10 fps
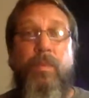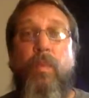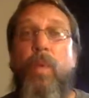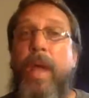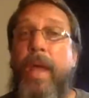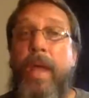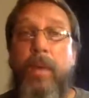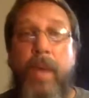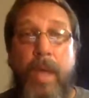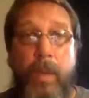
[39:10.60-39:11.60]
way,
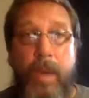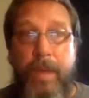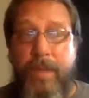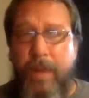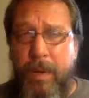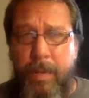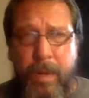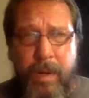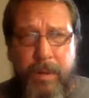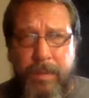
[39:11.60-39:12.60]
way, way far
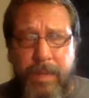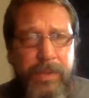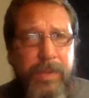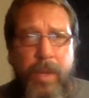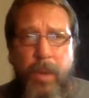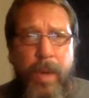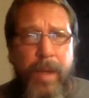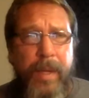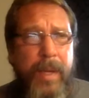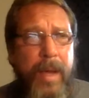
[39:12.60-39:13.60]
apart. There's no way I
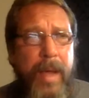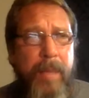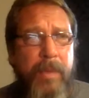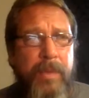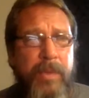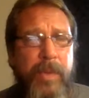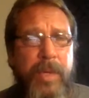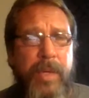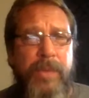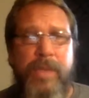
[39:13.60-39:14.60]
can get a hammock between
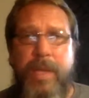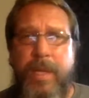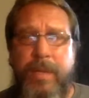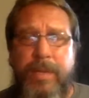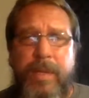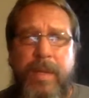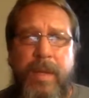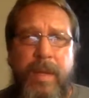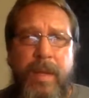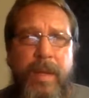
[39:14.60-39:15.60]
those things.
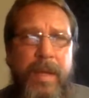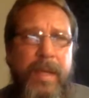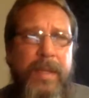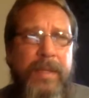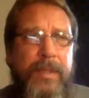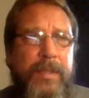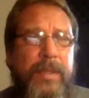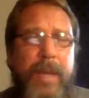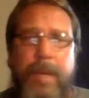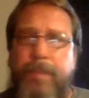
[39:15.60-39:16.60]
So
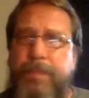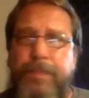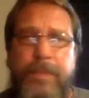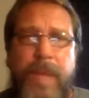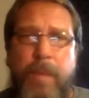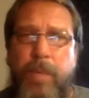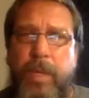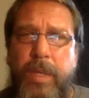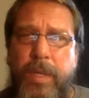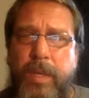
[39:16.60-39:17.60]
I'm
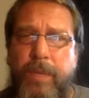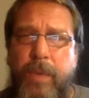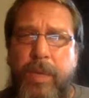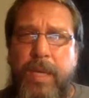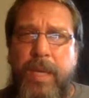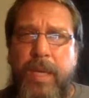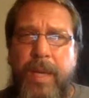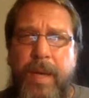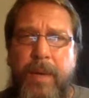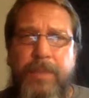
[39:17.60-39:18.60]
really looking forward to getting
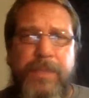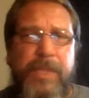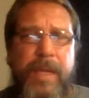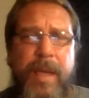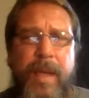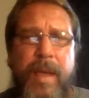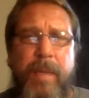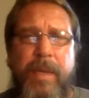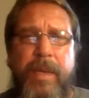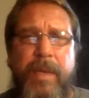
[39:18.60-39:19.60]
out, setting that
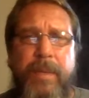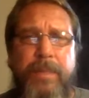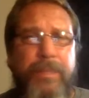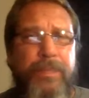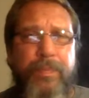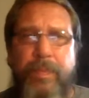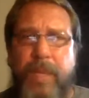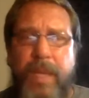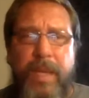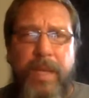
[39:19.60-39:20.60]
hammock up,
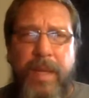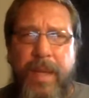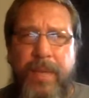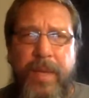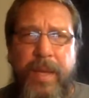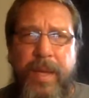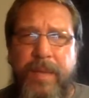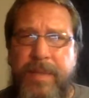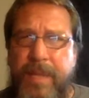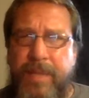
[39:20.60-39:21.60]
getting in that thing,
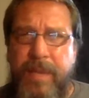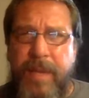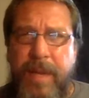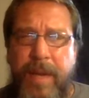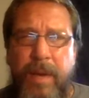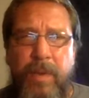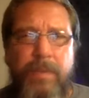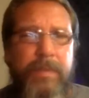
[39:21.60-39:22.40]
testing it out,